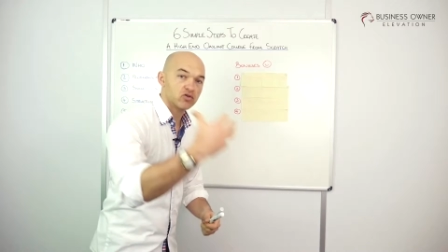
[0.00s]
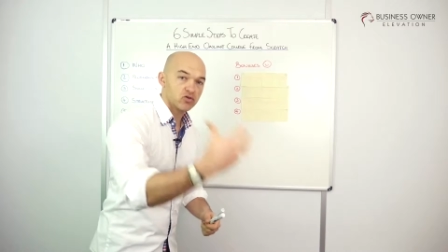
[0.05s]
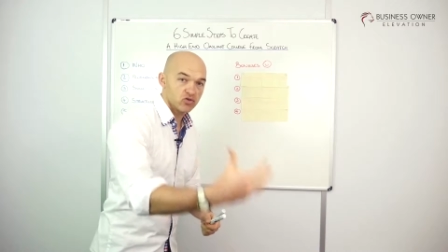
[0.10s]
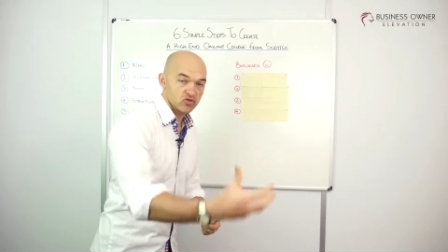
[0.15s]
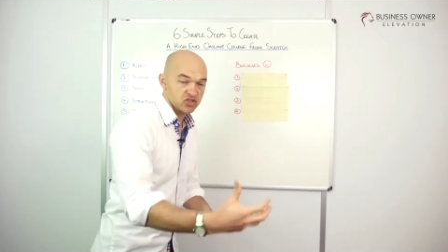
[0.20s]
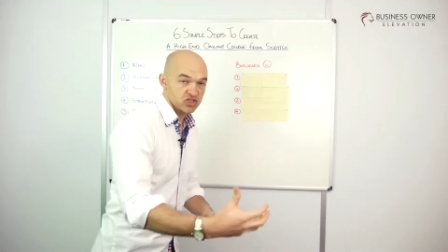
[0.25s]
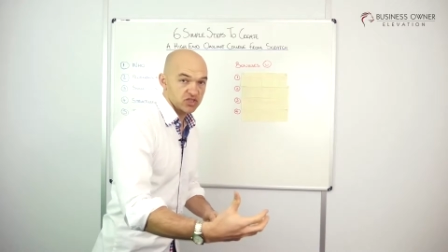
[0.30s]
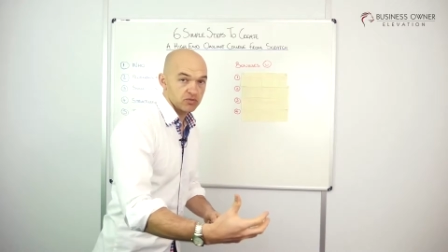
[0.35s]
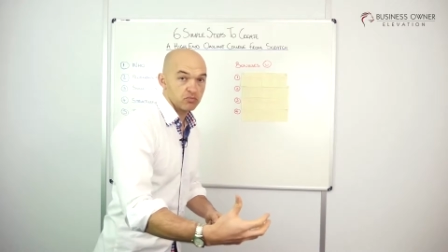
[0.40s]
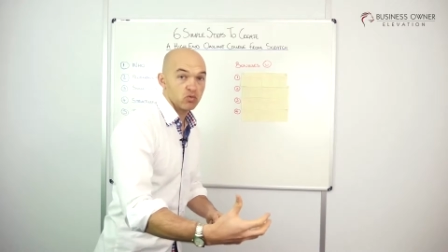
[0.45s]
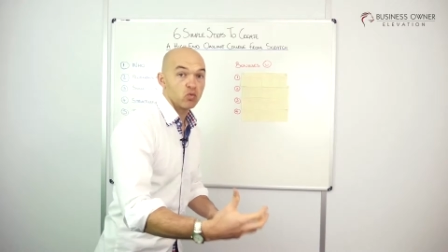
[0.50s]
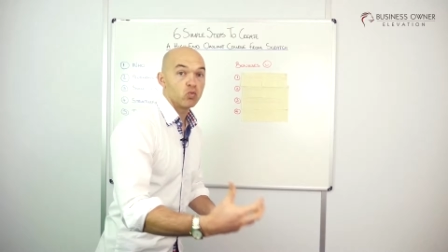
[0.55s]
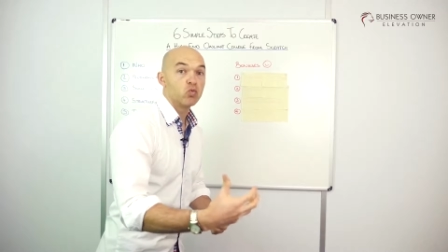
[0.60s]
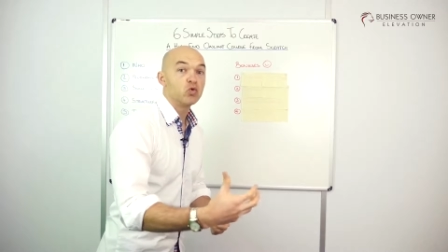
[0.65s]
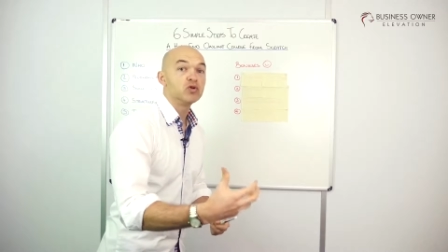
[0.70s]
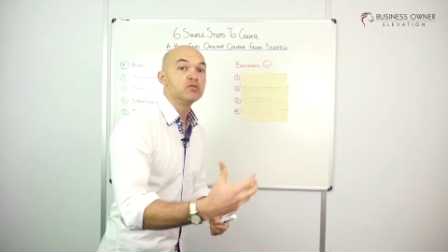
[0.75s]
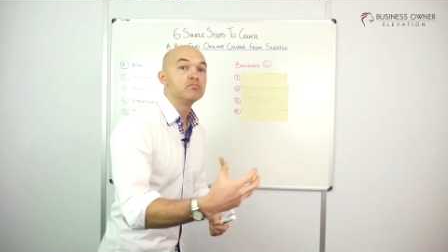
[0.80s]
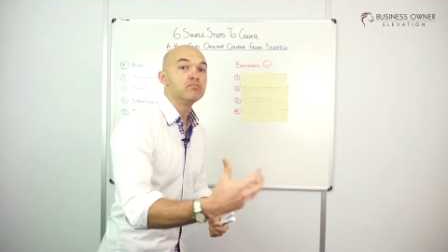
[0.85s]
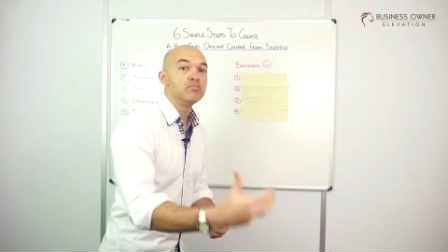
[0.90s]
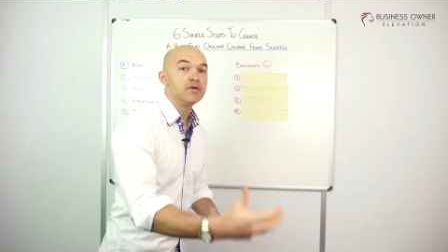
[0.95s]
customer
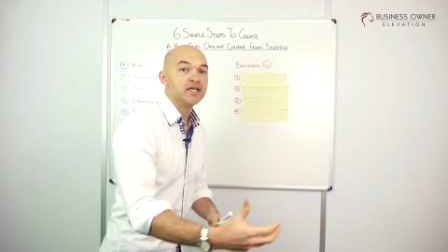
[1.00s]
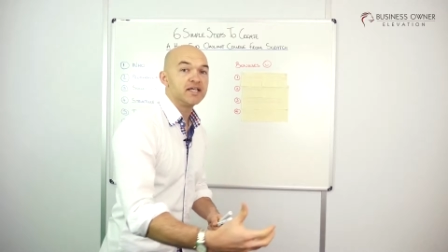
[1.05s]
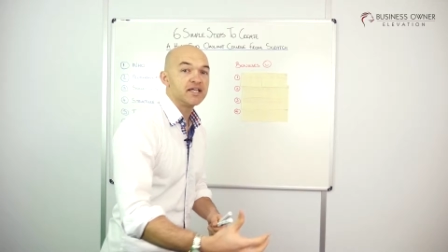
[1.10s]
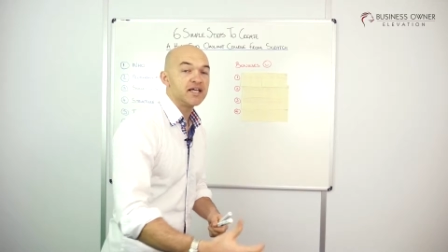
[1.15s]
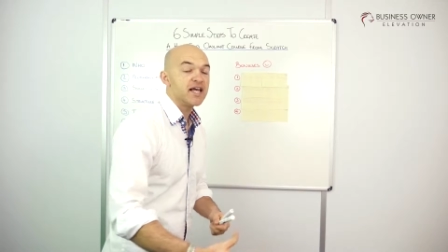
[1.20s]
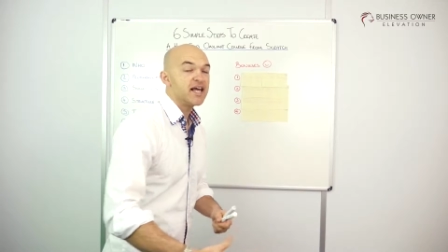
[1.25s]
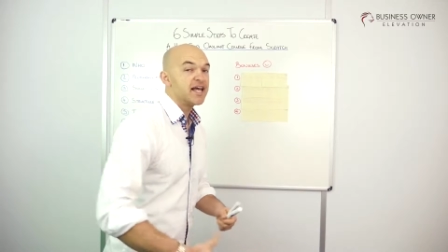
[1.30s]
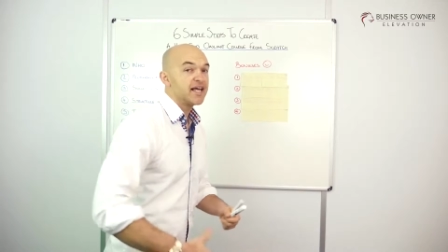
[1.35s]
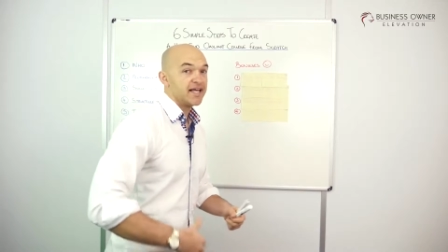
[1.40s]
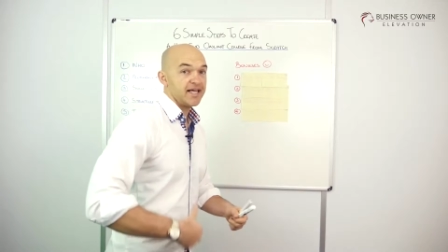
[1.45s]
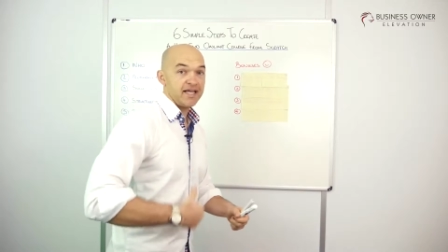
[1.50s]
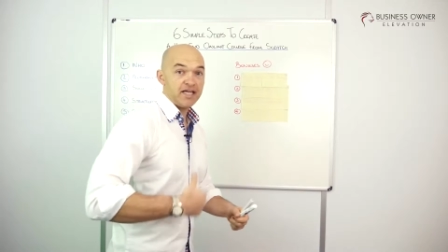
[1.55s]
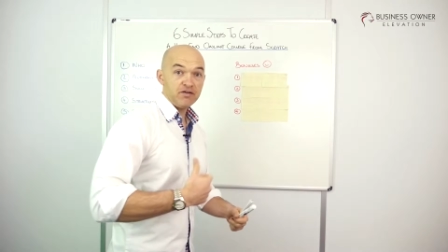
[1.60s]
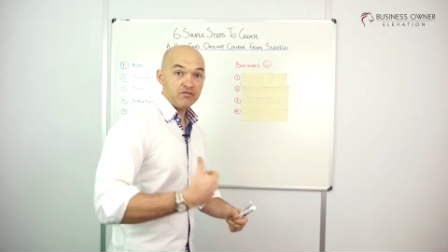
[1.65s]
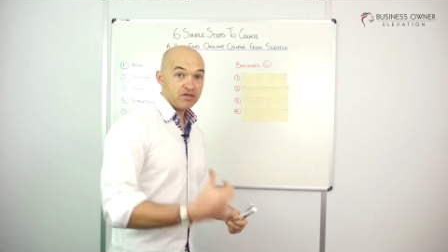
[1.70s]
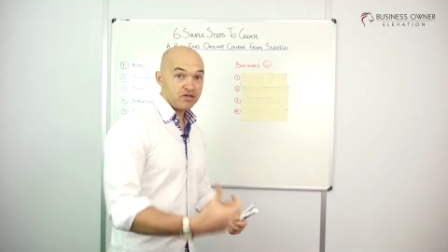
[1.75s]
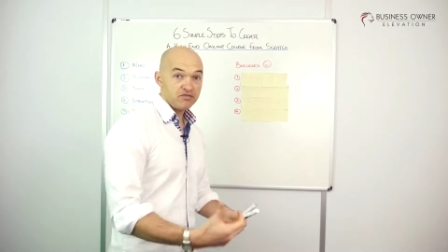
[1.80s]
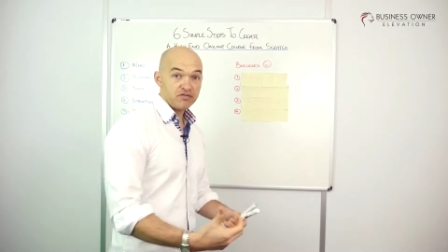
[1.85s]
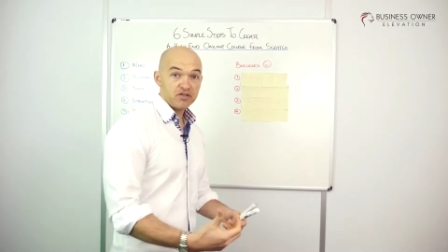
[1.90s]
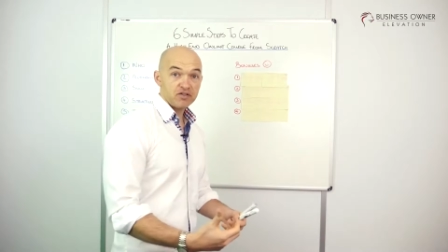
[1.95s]
would be.
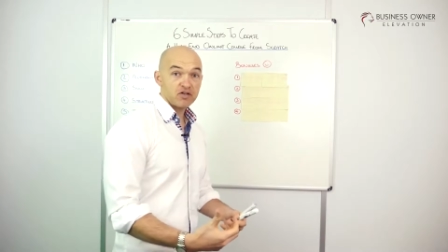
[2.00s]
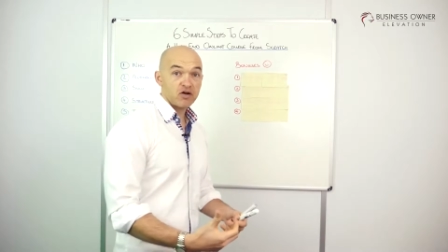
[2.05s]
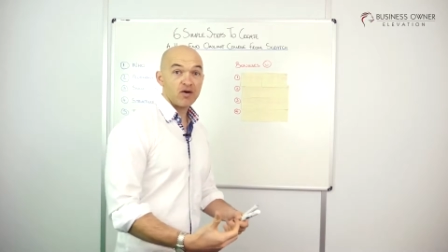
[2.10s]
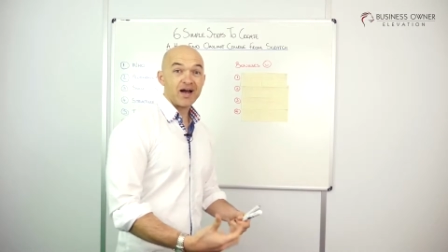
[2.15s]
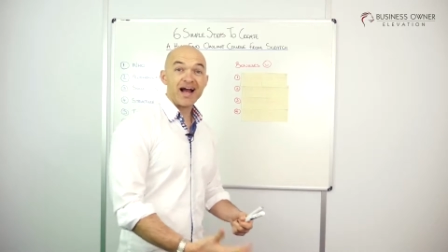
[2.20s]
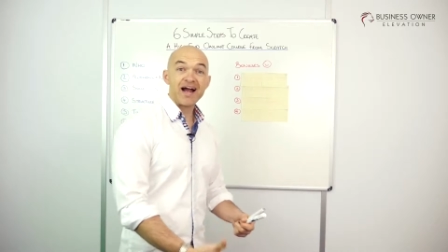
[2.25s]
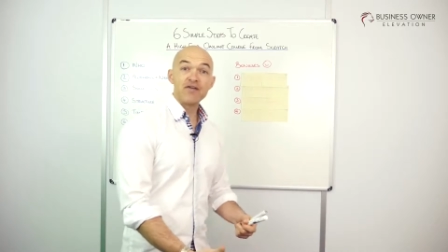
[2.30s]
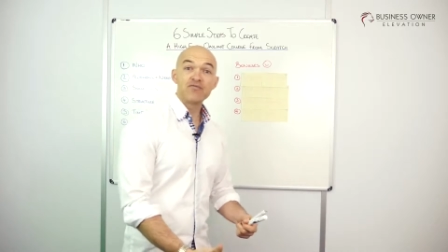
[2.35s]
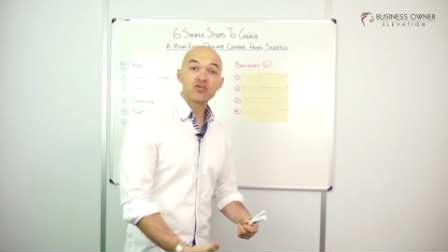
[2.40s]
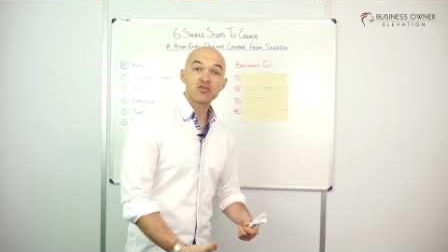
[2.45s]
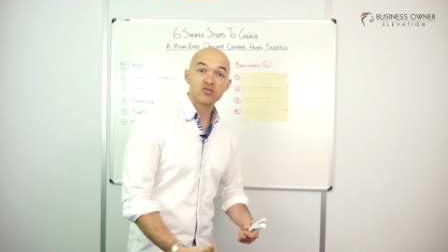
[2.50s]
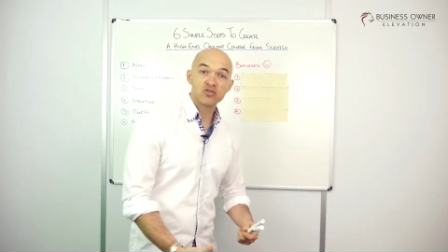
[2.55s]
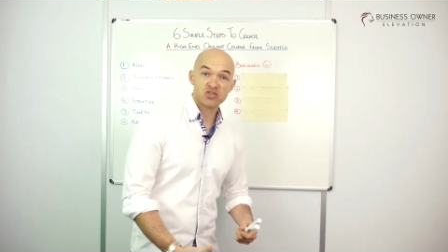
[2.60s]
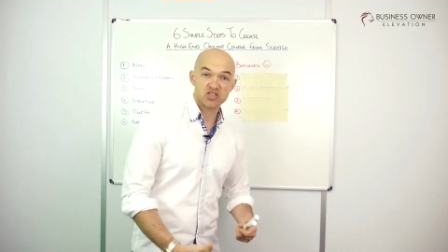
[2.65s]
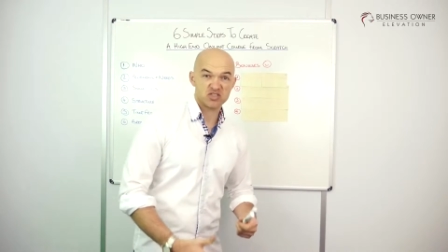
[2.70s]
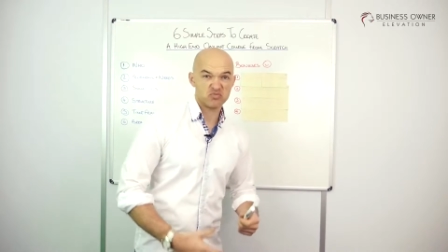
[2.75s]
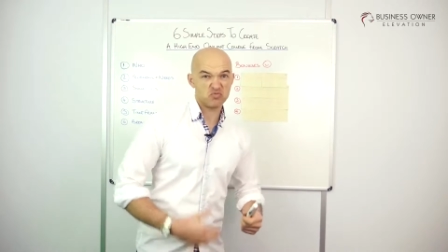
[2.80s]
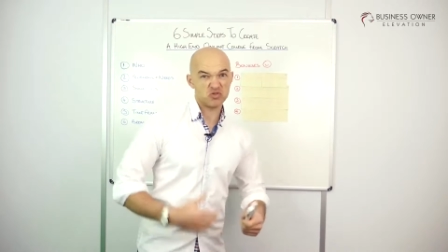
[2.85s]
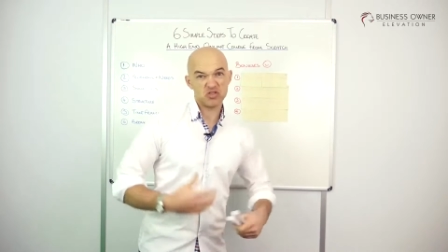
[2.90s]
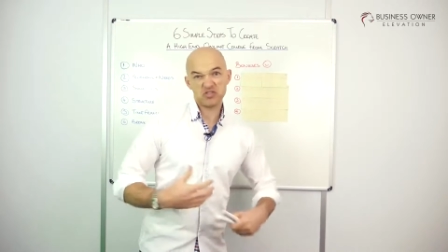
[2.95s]
Even if you don't have a
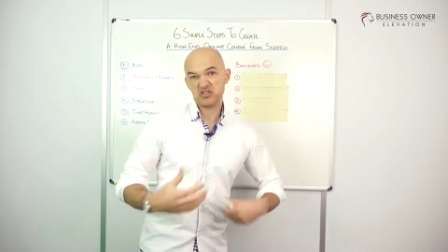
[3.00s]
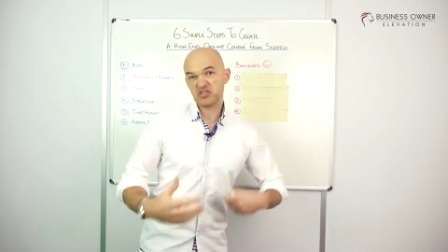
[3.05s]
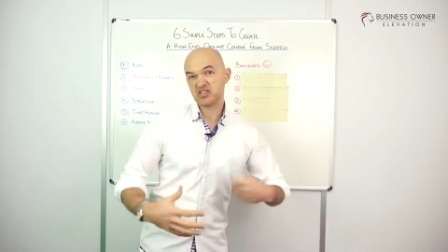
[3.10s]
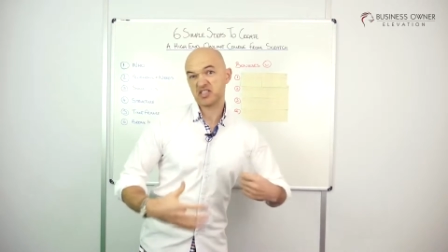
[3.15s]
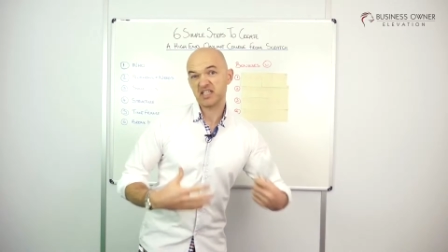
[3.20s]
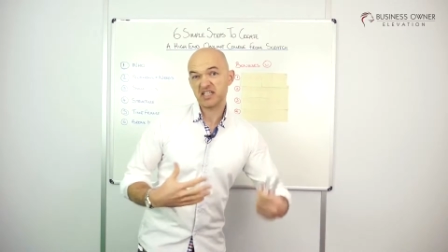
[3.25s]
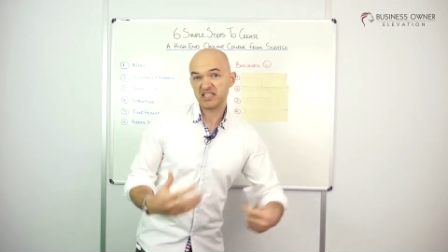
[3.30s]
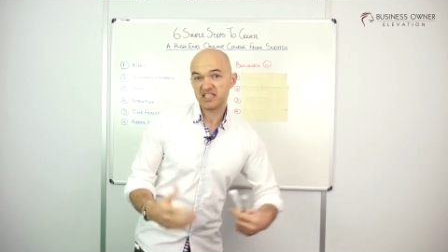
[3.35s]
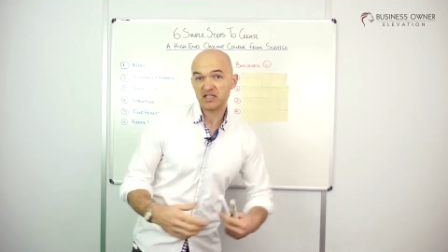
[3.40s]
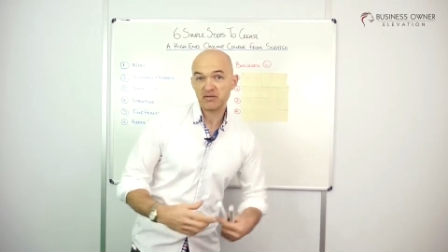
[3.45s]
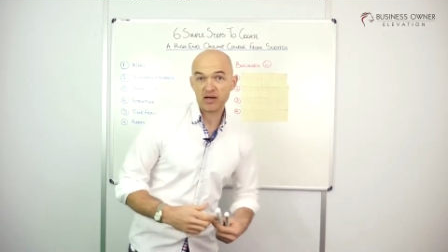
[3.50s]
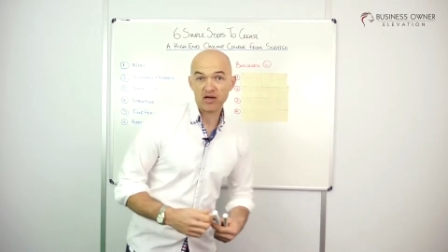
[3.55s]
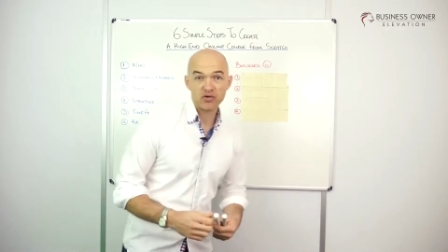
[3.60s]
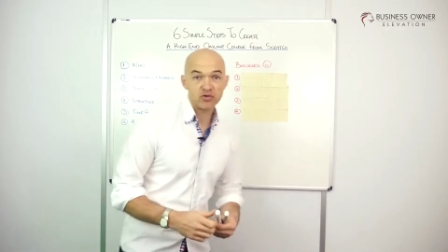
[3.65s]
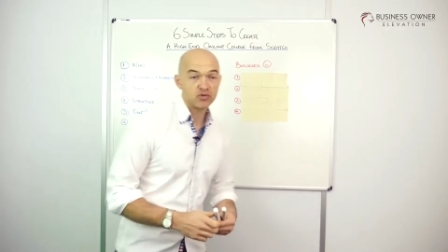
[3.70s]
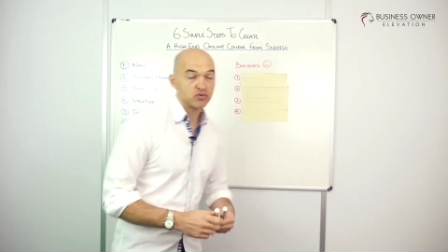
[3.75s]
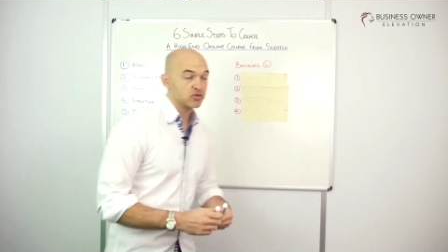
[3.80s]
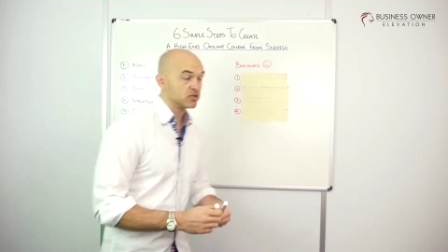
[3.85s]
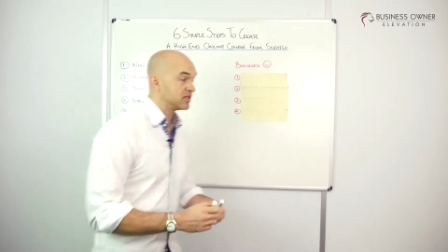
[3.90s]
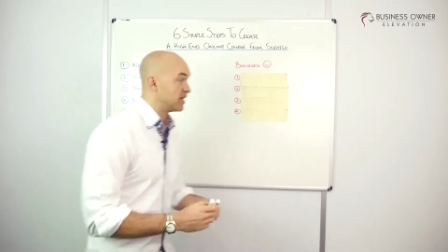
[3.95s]
customer, you're just thinking about
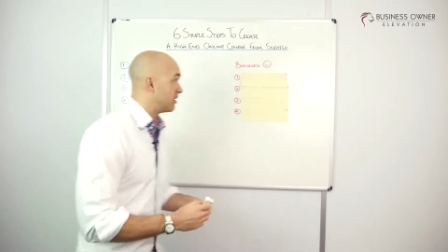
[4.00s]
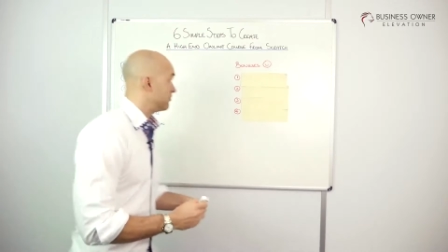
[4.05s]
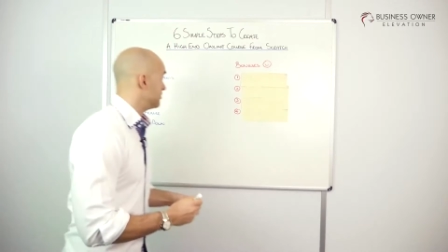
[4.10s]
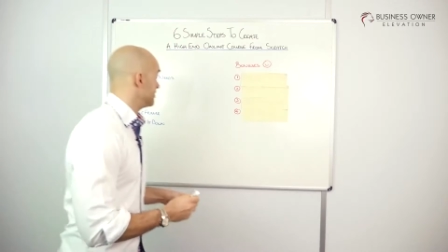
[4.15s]
who could that